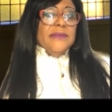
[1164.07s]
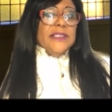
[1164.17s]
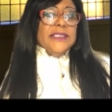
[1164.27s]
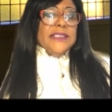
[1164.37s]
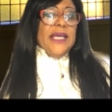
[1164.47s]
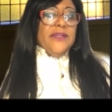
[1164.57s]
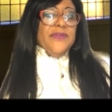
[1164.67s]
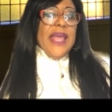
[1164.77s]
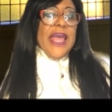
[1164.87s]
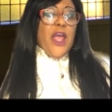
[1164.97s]
it says
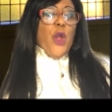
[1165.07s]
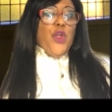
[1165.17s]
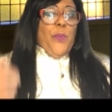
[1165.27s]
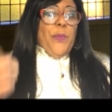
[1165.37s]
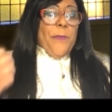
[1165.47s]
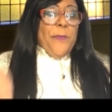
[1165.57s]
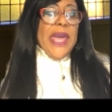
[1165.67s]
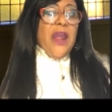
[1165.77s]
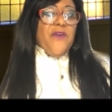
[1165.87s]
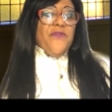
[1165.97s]
that you
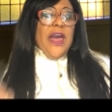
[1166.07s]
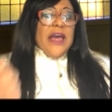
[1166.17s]
prepare